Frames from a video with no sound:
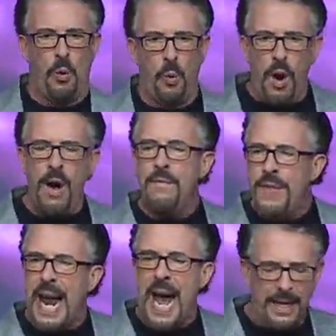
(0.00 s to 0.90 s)

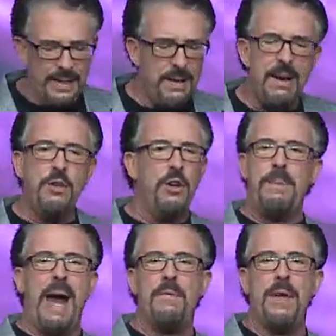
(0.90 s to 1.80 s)
One that I can tell
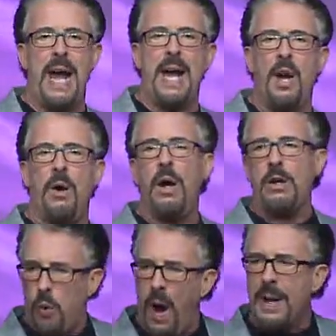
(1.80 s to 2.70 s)
you about that I know
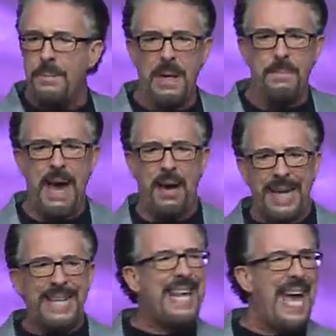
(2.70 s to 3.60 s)
quite a bit
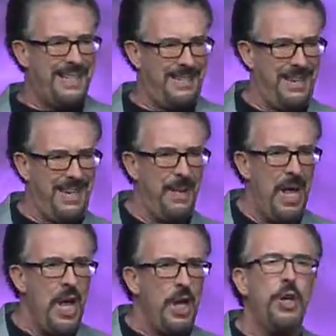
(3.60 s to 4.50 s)
about is Haiti.
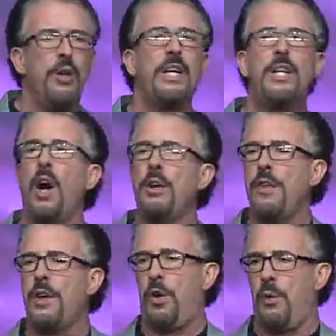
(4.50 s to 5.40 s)
You can go
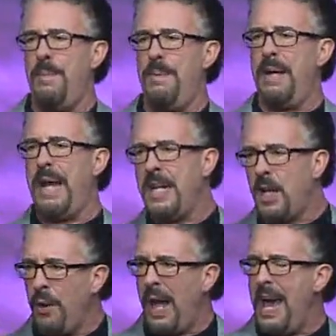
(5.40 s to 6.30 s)
to the Caribbean
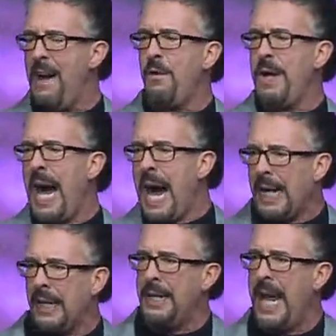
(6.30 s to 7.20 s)
and go to every
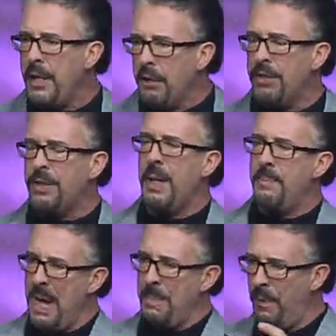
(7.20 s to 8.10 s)
island and you'll
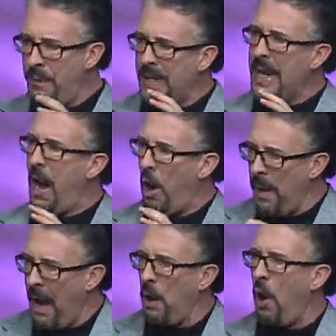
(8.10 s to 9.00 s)
see people that
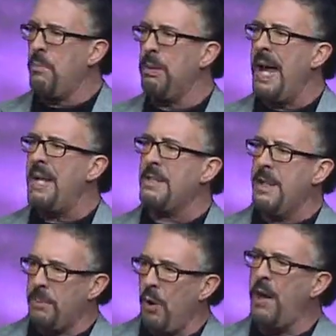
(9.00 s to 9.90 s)
are
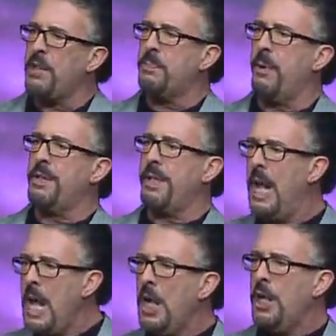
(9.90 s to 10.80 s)
blessed and prosperous,
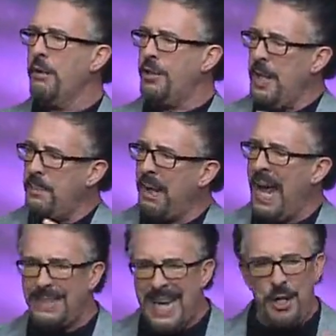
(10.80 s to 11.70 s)
and you'll see
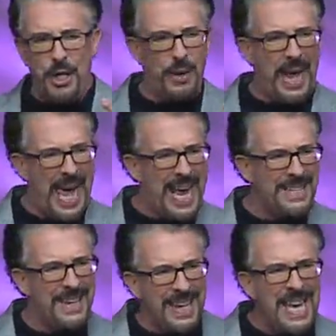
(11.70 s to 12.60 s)
plants, and you go to
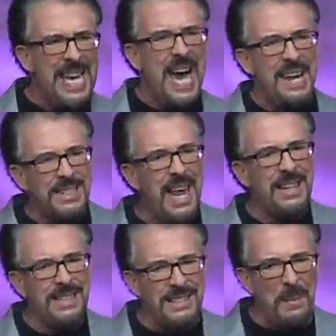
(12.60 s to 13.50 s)
Haiti and it's
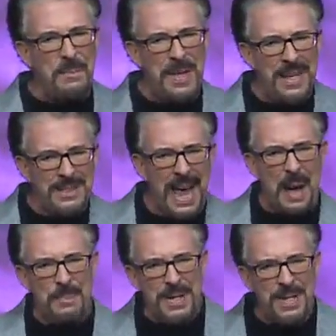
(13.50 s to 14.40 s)
like something has
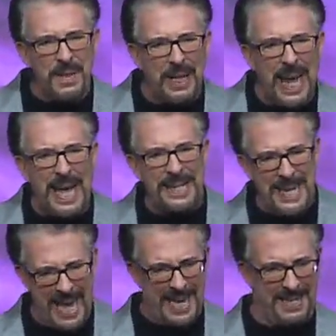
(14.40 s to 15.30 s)
happened to the
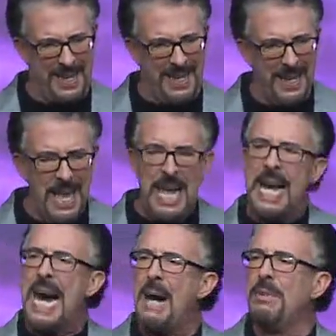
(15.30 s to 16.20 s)
land in Haiti.
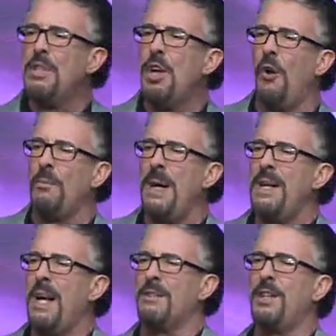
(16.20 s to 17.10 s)
I was told
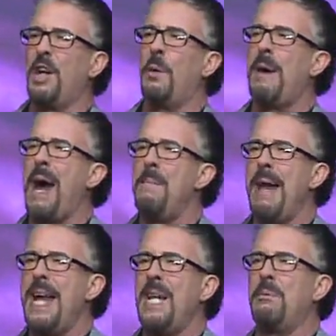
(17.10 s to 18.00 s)
many years ago by a
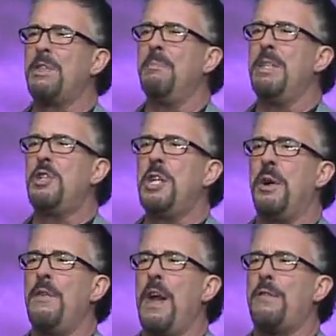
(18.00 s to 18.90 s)
man that was a
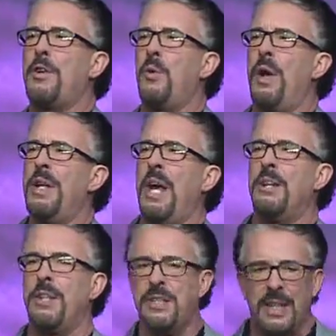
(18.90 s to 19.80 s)
missionary there for 20
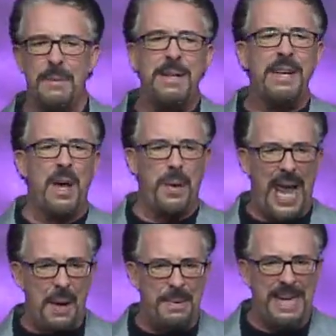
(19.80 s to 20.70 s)
years. He said, "Let me tell you
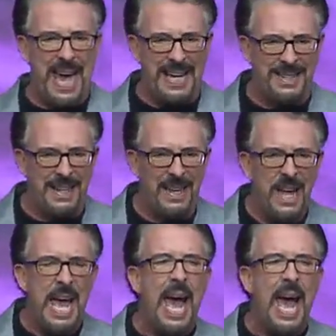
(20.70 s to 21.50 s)
what happened to Haiti.